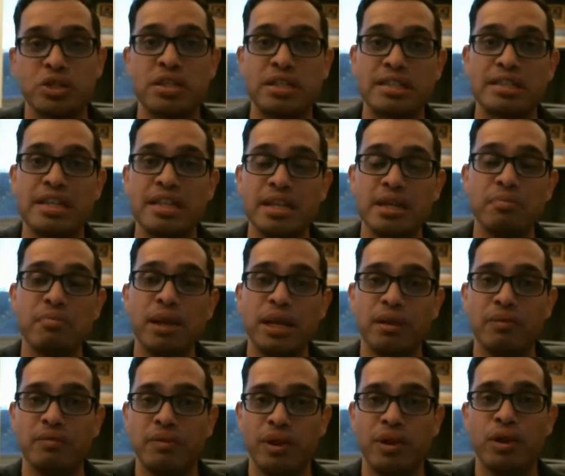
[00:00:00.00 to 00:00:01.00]
this
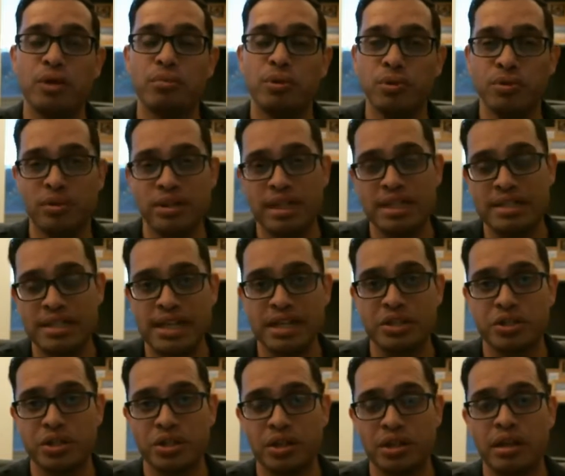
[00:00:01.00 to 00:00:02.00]
independent variable that's
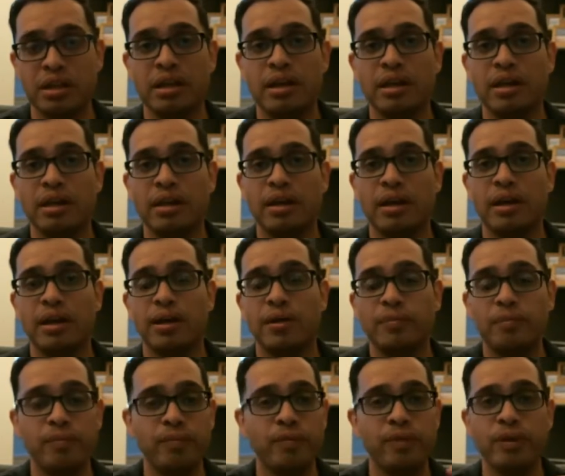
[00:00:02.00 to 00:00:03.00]
actually
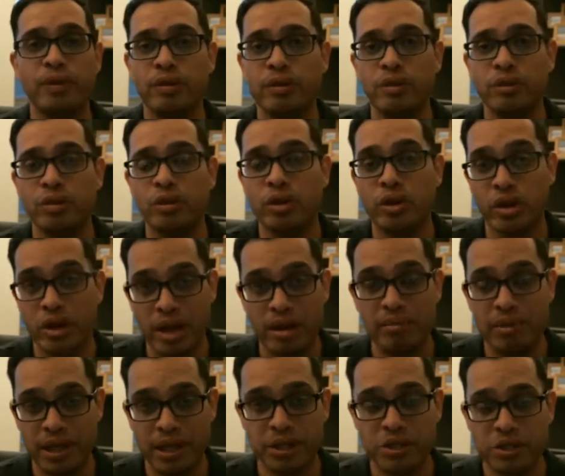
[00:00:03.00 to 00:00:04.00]
your
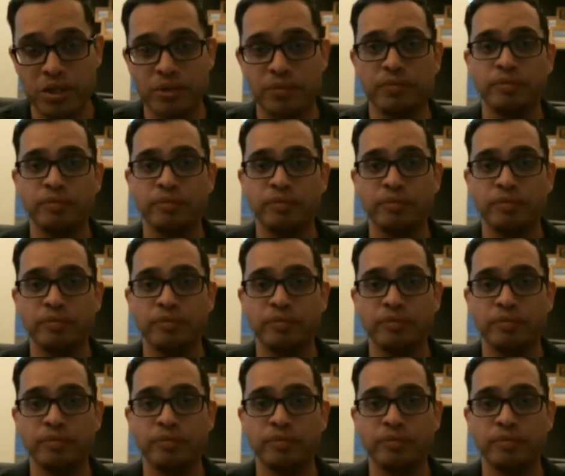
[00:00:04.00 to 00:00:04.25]
accommodation.